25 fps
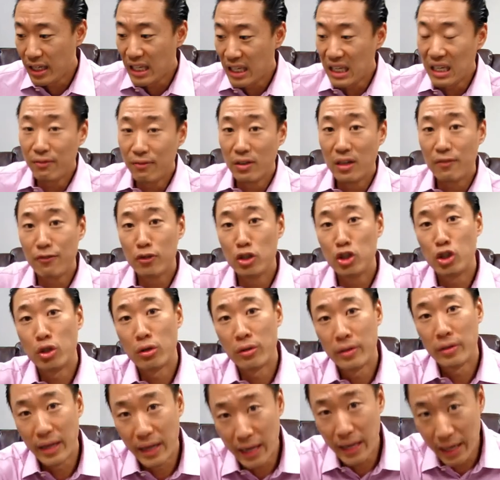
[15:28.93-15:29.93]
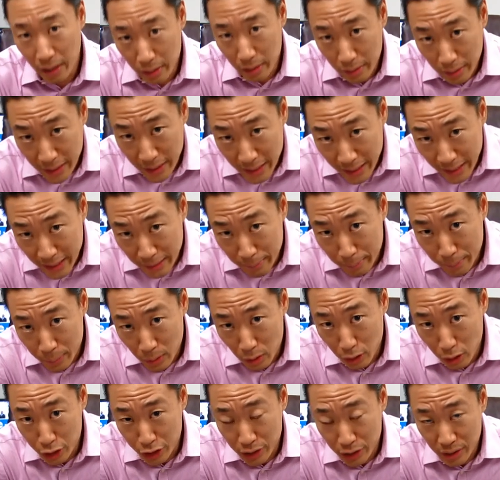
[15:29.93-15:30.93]
even if you show the airline
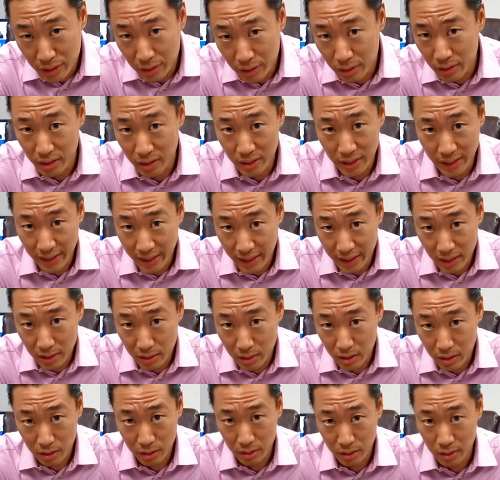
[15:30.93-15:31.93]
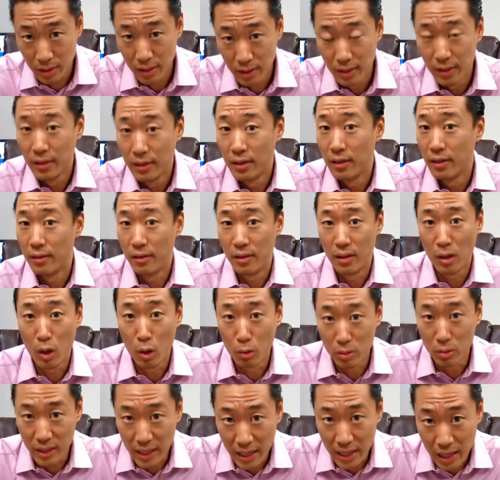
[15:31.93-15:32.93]
purchase, the tickets, the
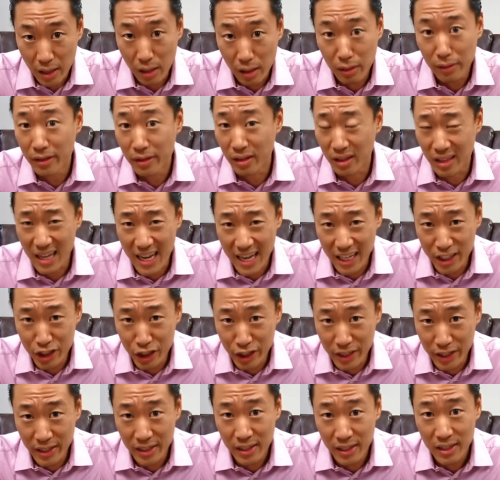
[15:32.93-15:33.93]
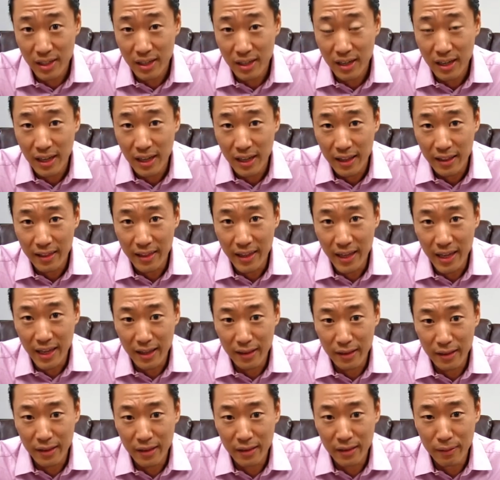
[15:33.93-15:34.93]
hotel, the lodging,
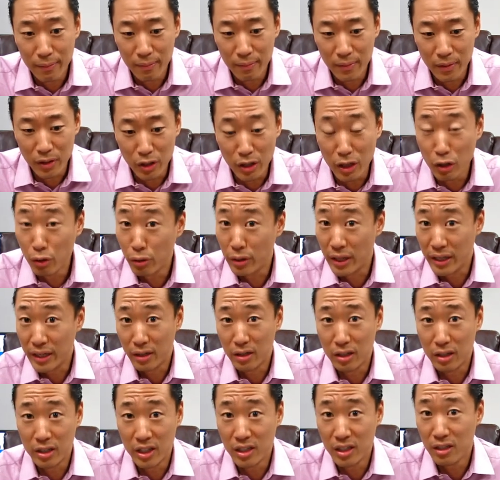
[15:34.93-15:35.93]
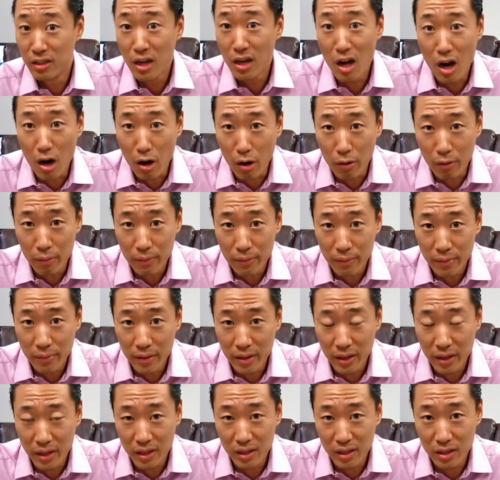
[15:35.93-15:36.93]
then you think you're good? No.
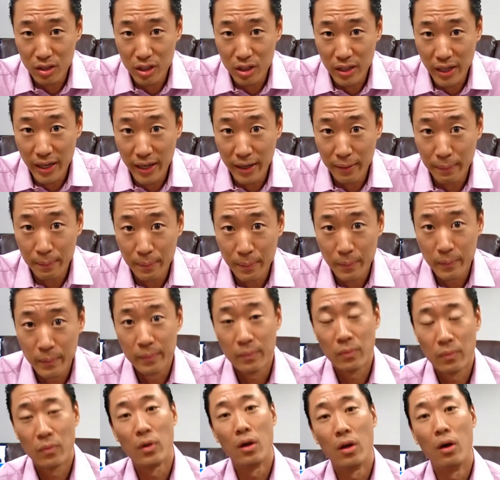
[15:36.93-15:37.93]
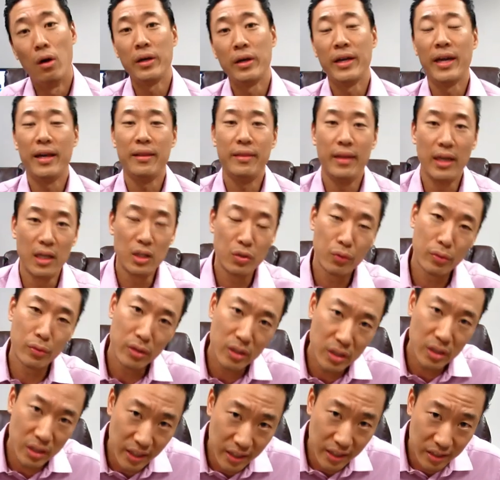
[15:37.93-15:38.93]
They're going to say, okay, thanks for the
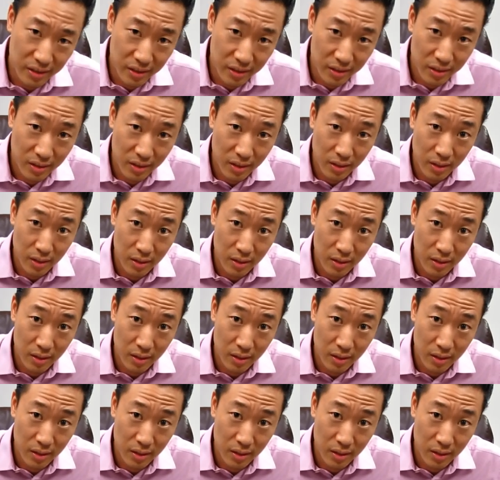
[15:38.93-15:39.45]
receipts.